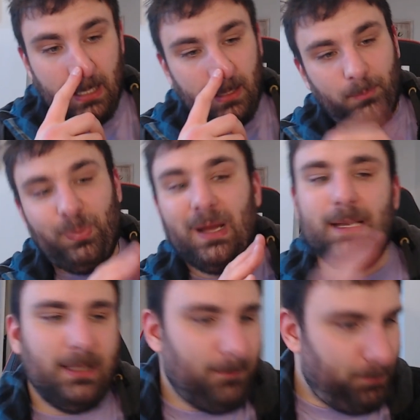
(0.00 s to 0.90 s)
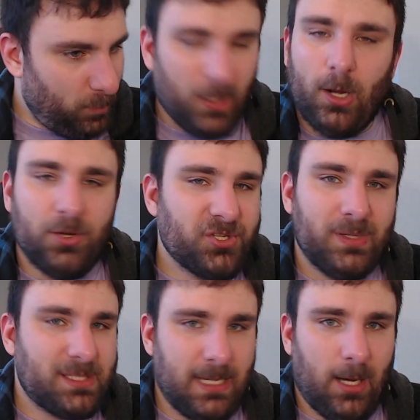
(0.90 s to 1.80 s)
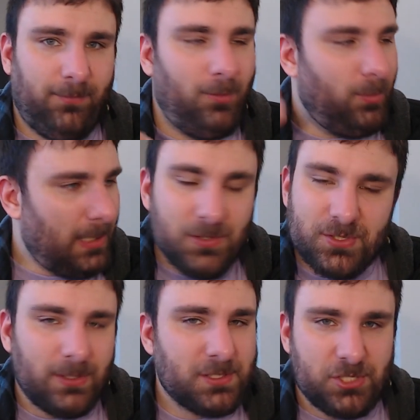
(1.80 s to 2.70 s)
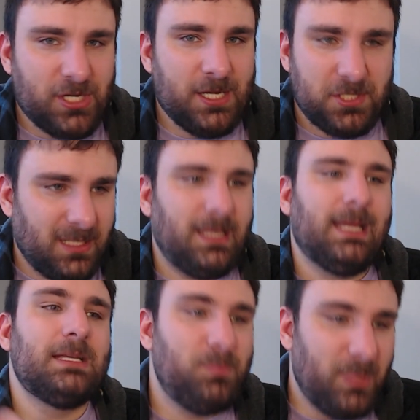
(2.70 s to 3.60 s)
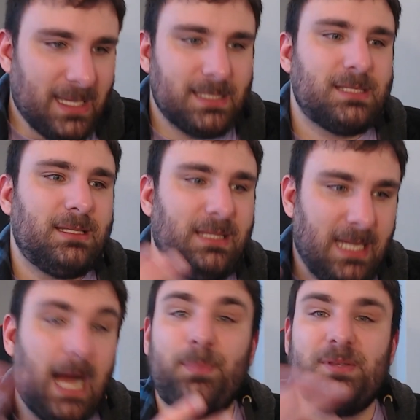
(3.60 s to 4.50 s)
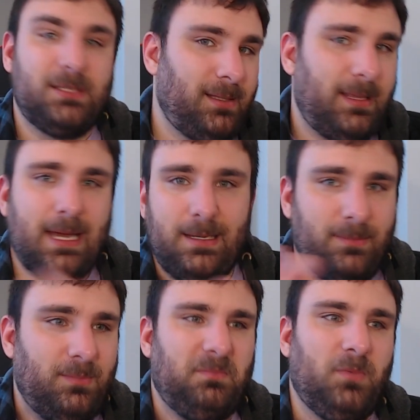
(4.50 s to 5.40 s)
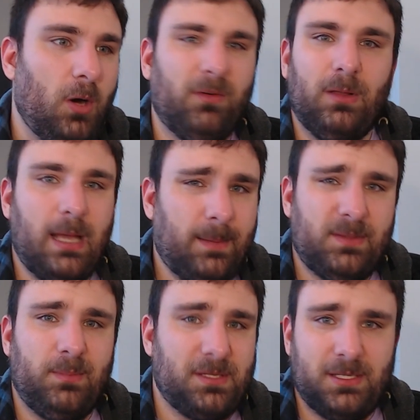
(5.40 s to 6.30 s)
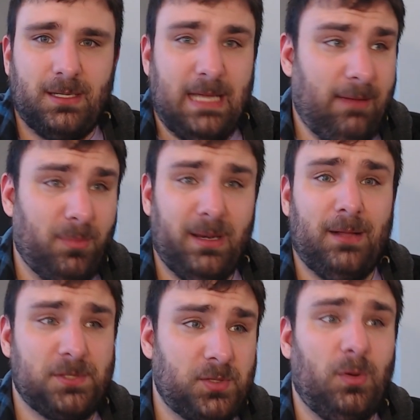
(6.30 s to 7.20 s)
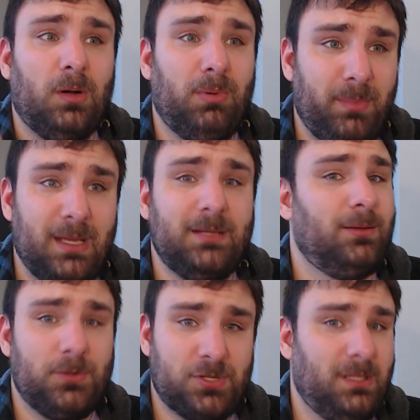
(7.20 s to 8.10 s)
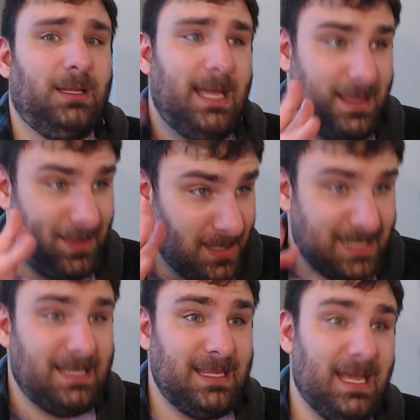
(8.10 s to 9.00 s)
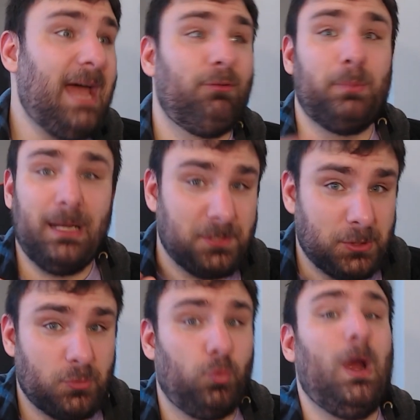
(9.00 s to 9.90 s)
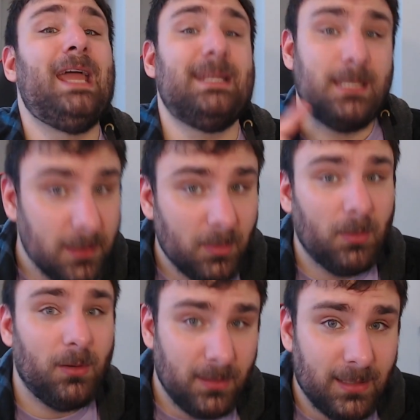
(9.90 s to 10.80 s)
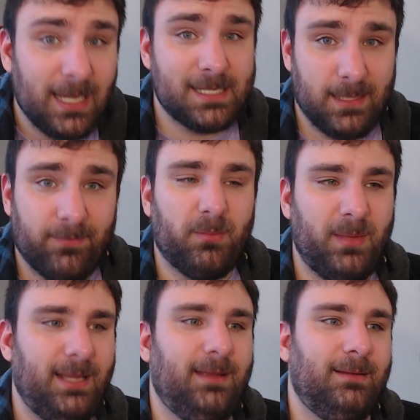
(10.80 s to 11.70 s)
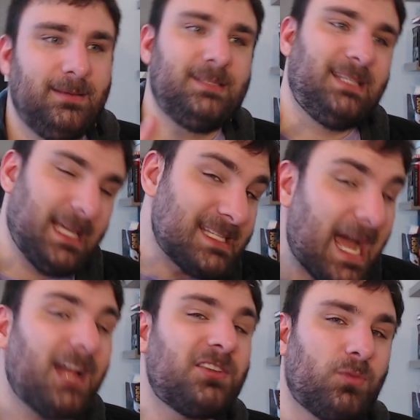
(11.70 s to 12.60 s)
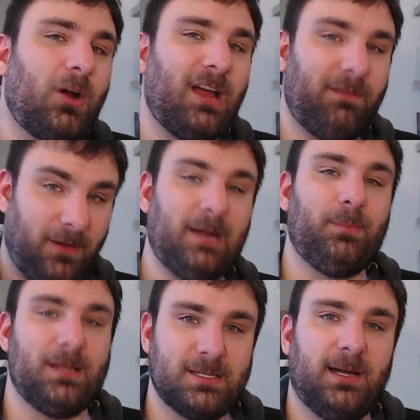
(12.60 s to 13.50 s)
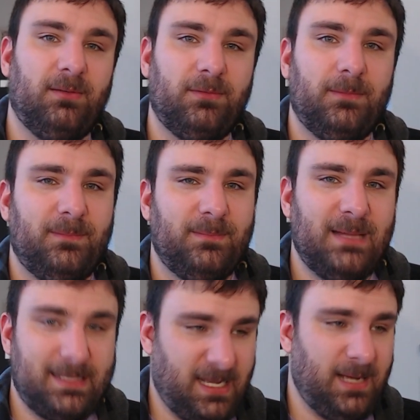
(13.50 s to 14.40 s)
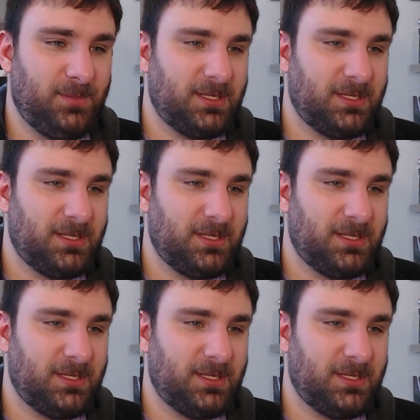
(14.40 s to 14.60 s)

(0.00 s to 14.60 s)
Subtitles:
But what also isn't helpful, what also doesn't change anything is the opposite of that overly optimistic, everybody else is wrong but me delusion. Like the everybody else is right except for me. Because that's where I find myself at times.